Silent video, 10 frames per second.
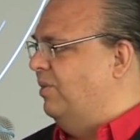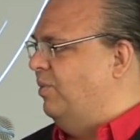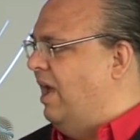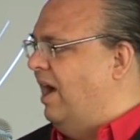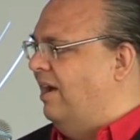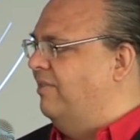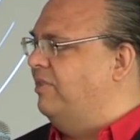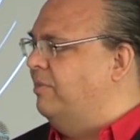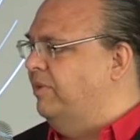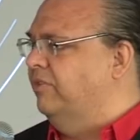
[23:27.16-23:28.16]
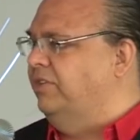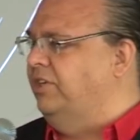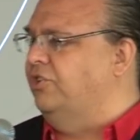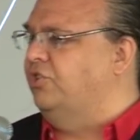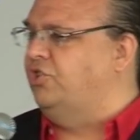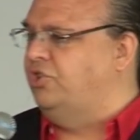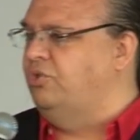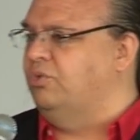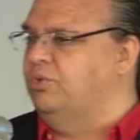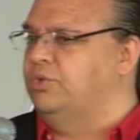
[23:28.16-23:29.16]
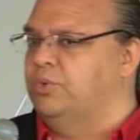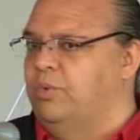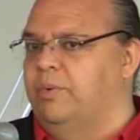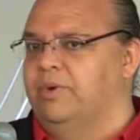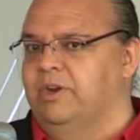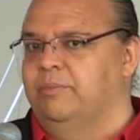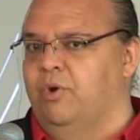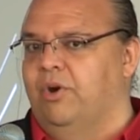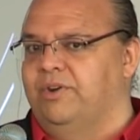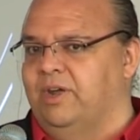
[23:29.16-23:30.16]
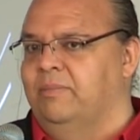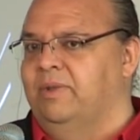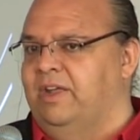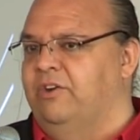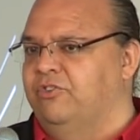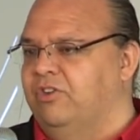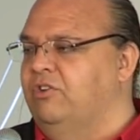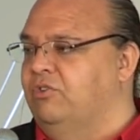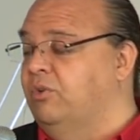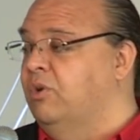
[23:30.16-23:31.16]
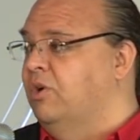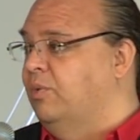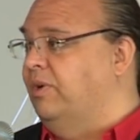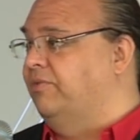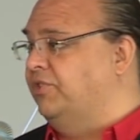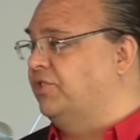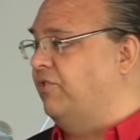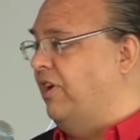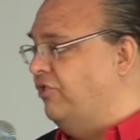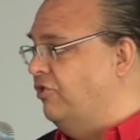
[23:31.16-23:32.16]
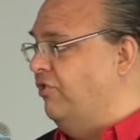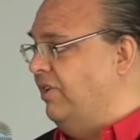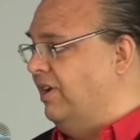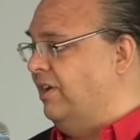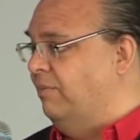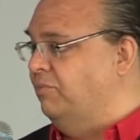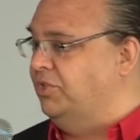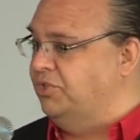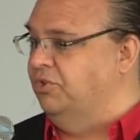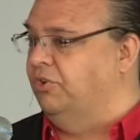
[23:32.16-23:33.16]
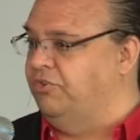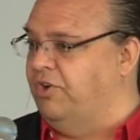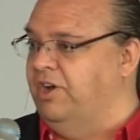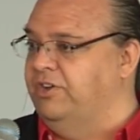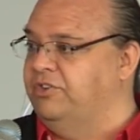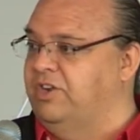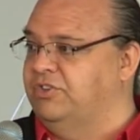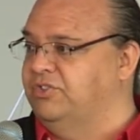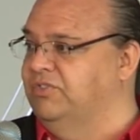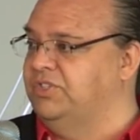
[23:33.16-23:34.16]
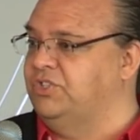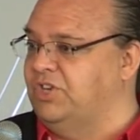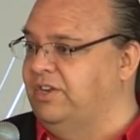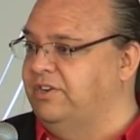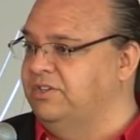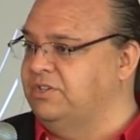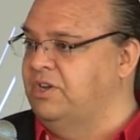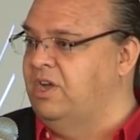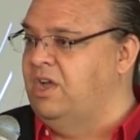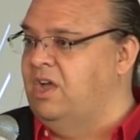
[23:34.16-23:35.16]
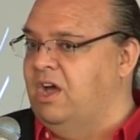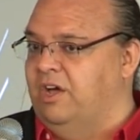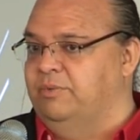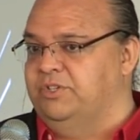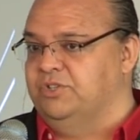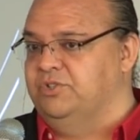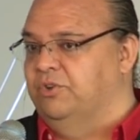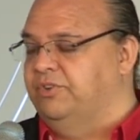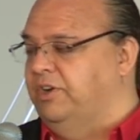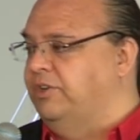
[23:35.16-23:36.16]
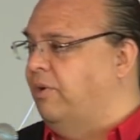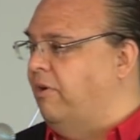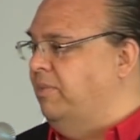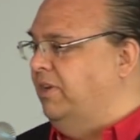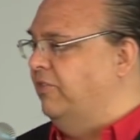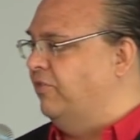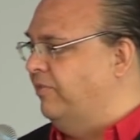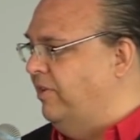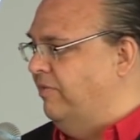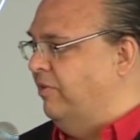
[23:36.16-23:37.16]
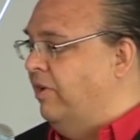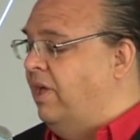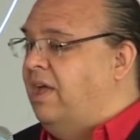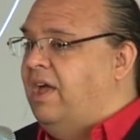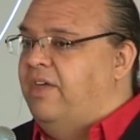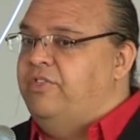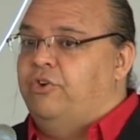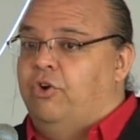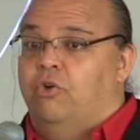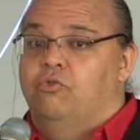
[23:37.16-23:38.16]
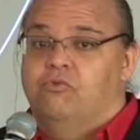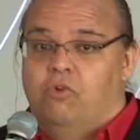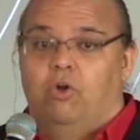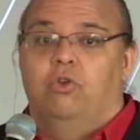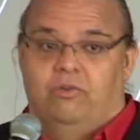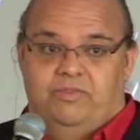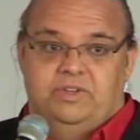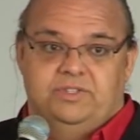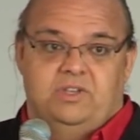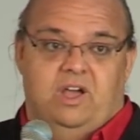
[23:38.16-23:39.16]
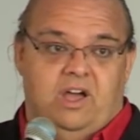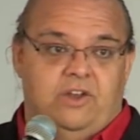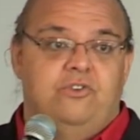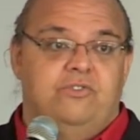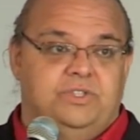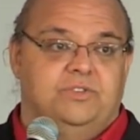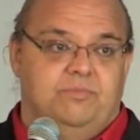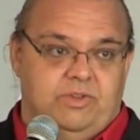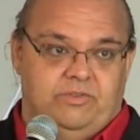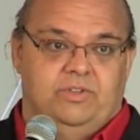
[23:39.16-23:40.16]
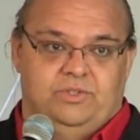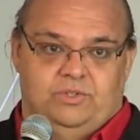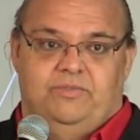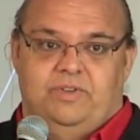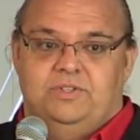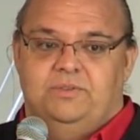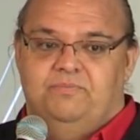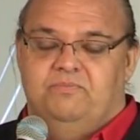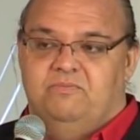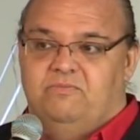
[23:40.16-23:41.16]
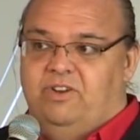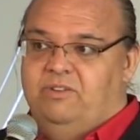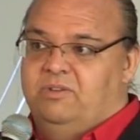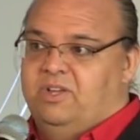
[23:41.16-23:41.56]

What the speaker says: We have the ability to choose what we're going to put our time and energy into. We have discretionary income, which is not tied to nationalist agendas, and which is not tied to our immediate survival. And there are a lot of us, hundreds of millions of us, right?